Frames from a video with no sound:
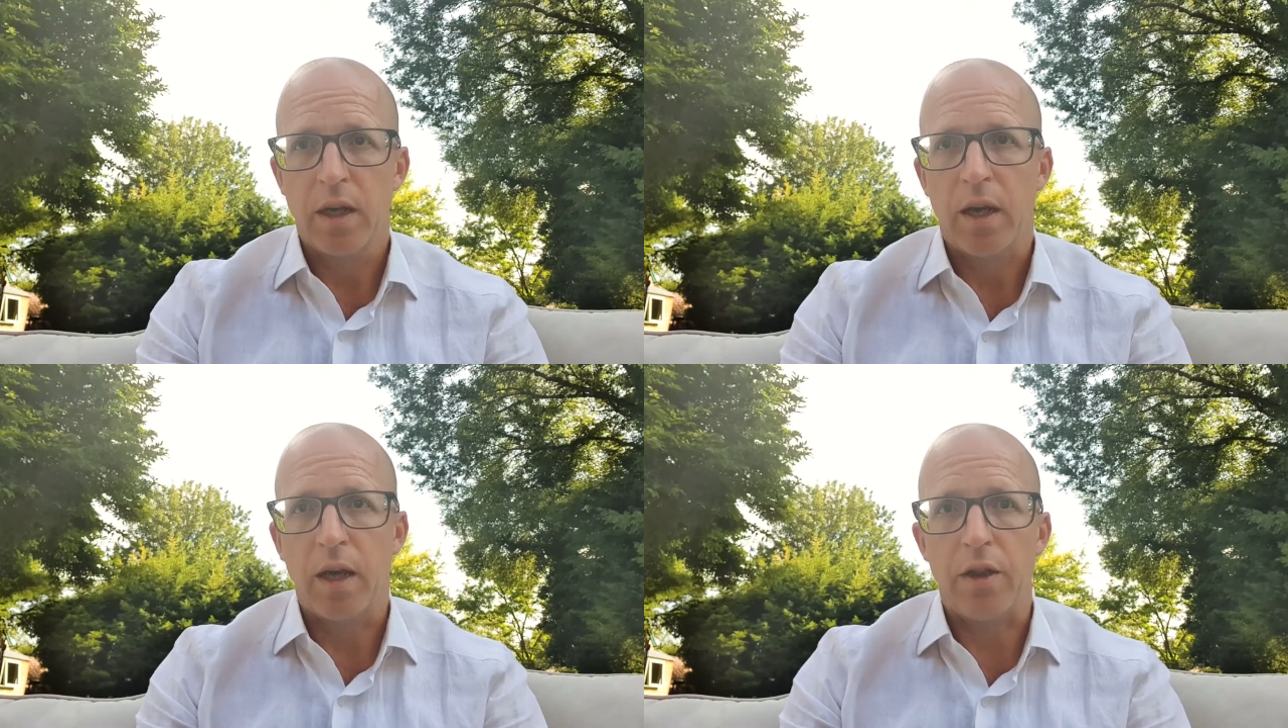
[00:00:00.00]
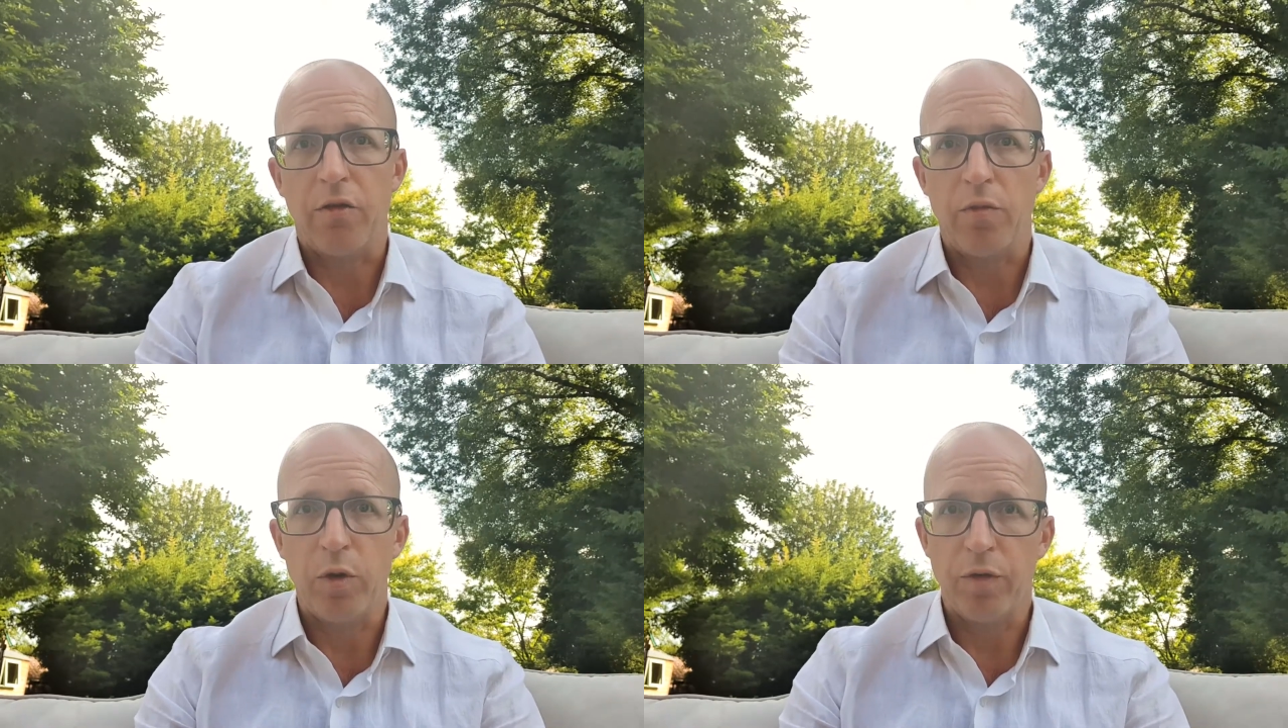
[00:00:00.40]
that
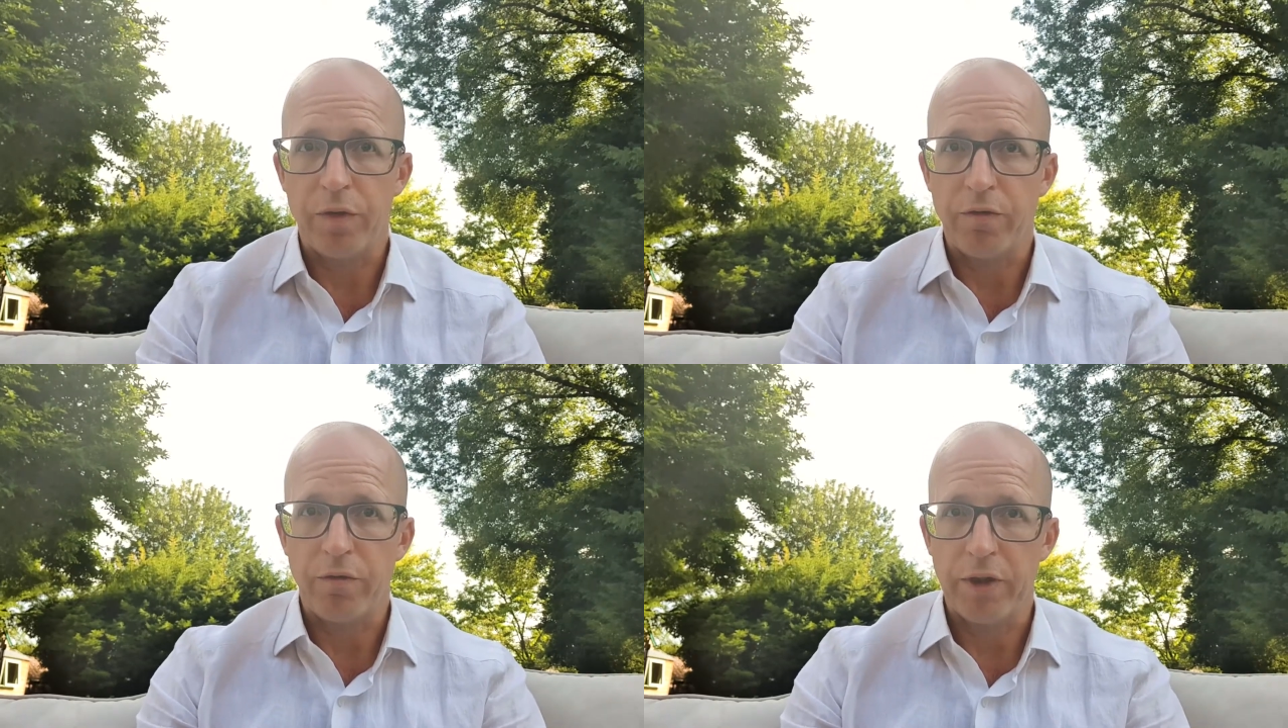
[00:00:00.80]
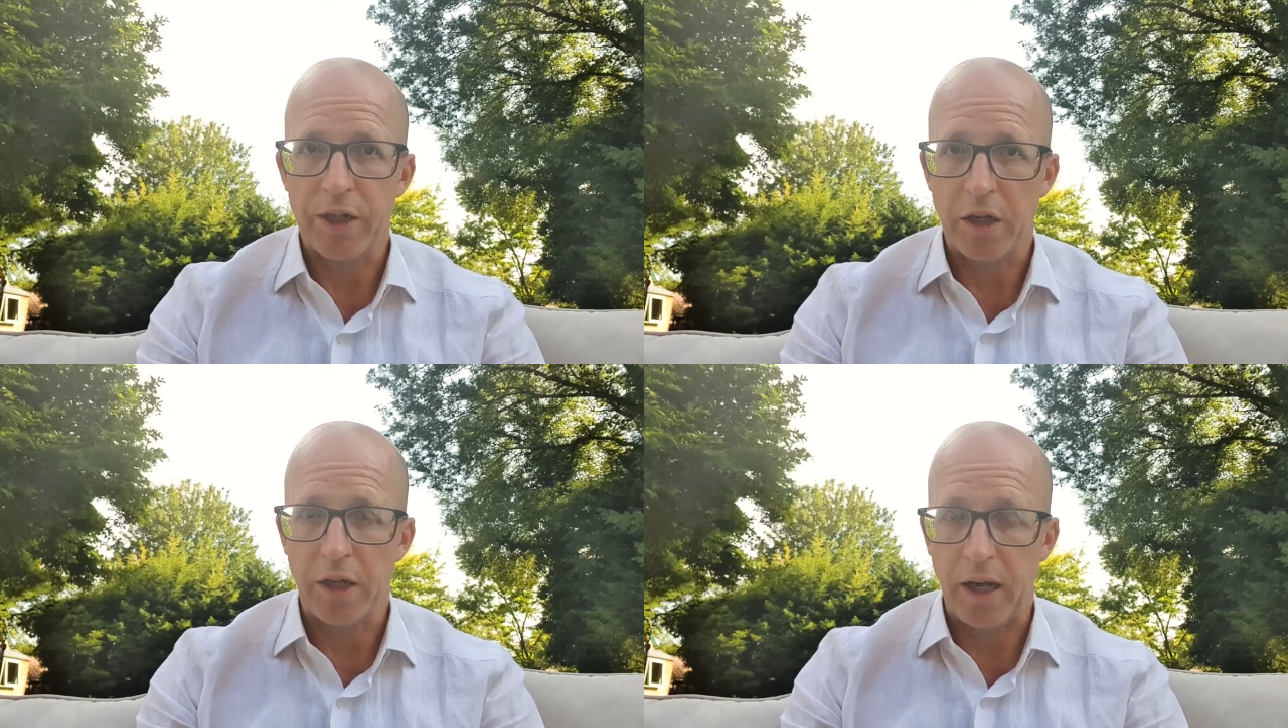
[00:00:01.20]
remove and
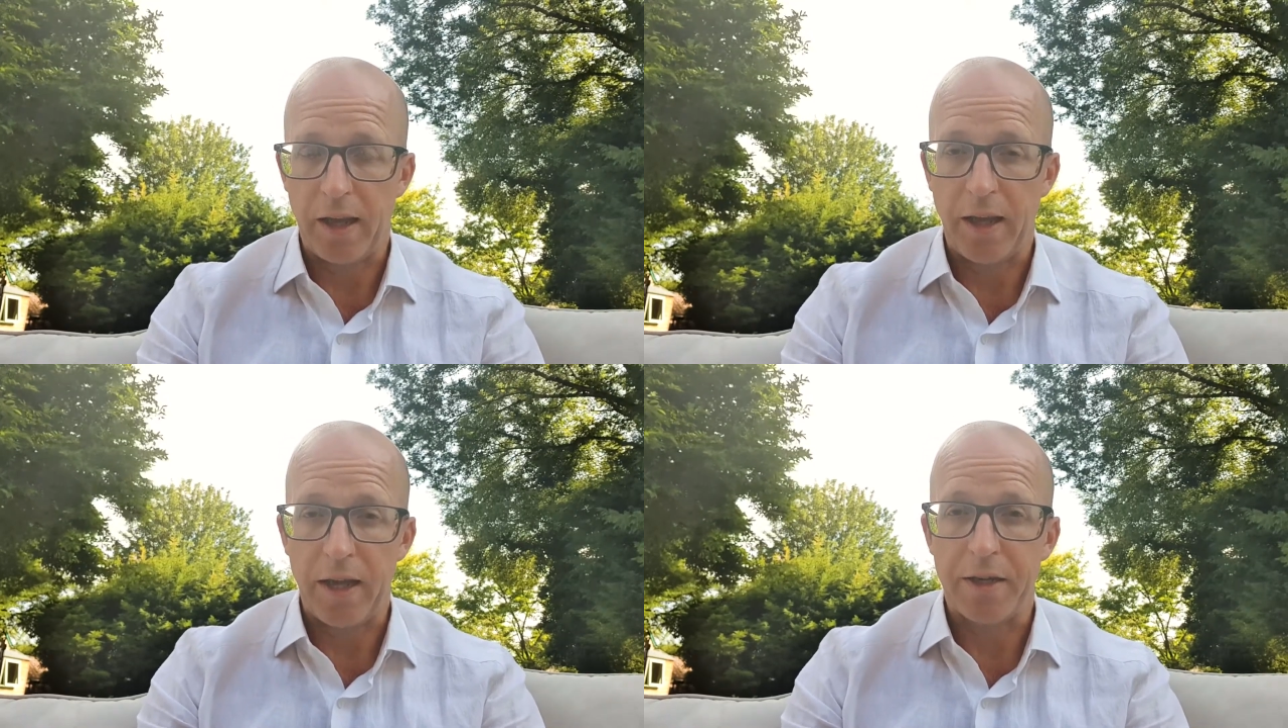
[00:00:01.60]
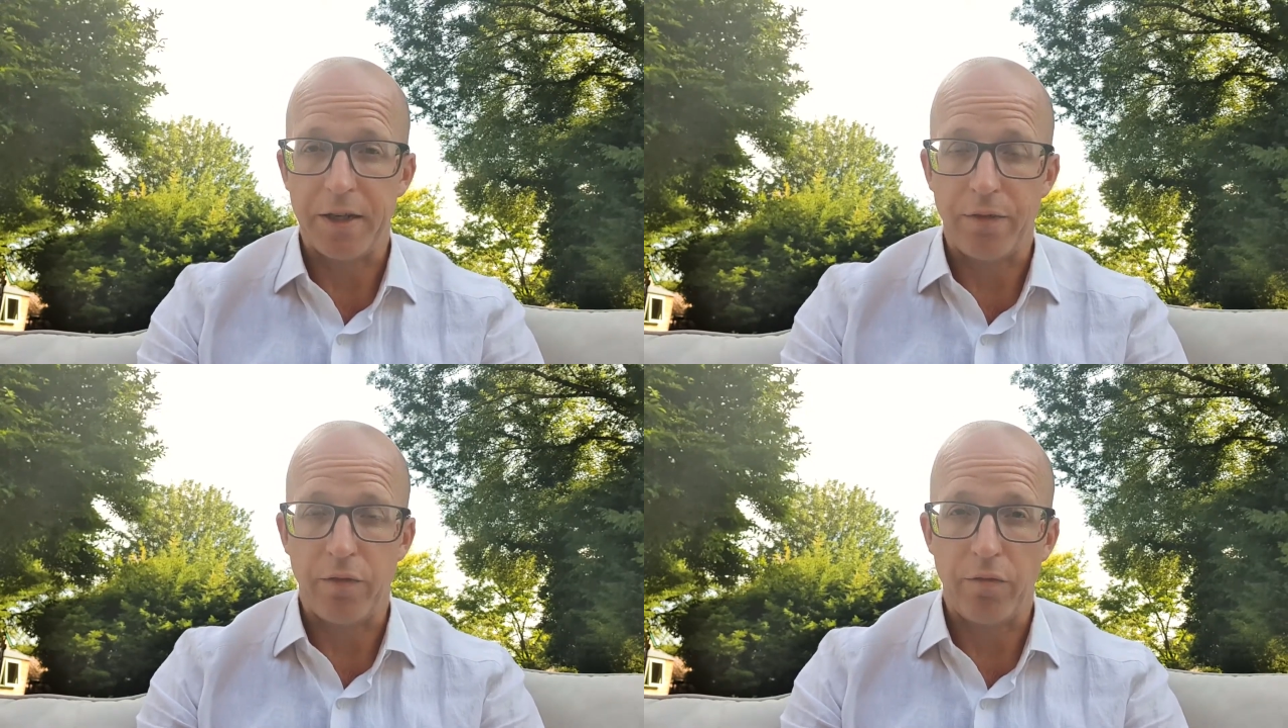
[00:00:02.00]
recirculate the air to
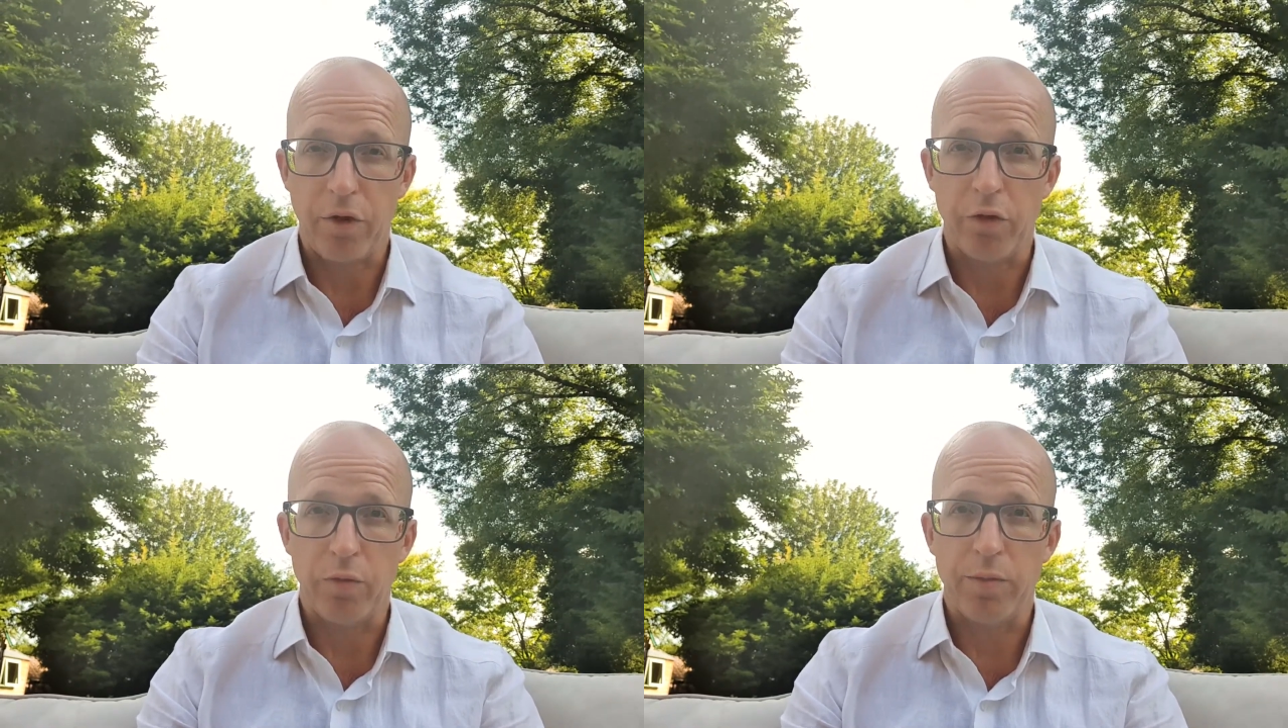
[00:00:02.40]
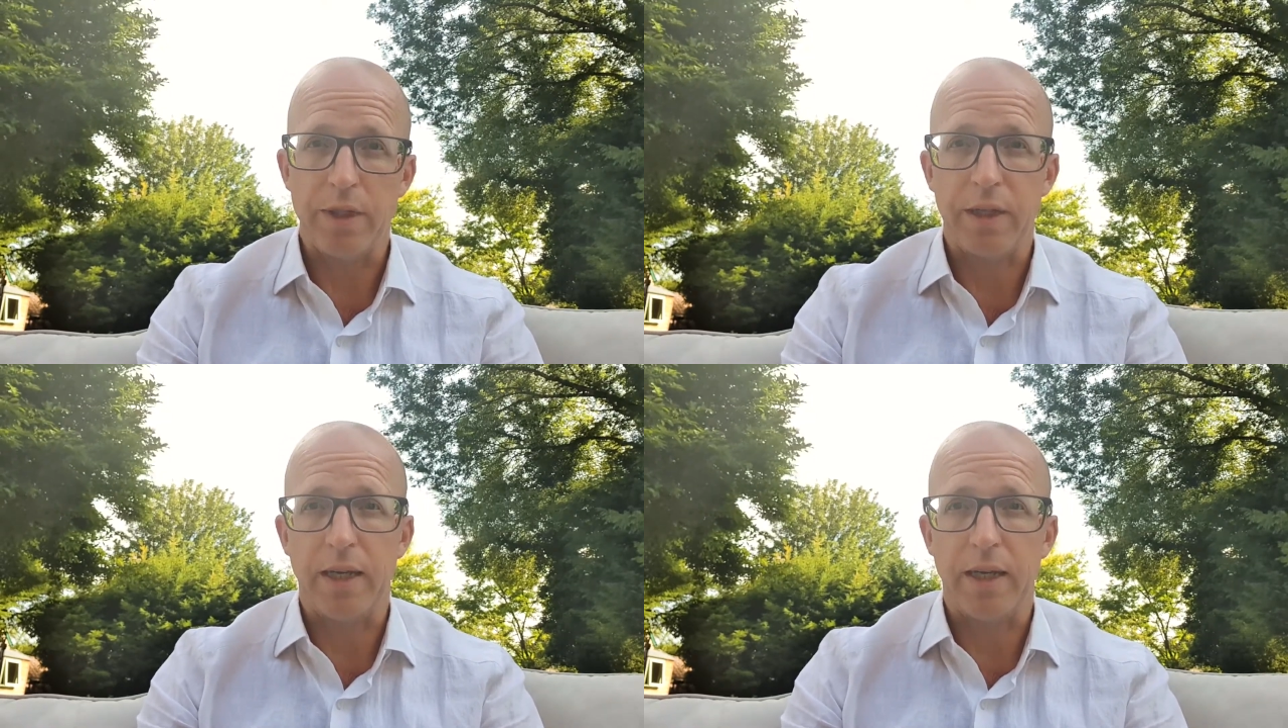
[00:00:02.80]
different rooms,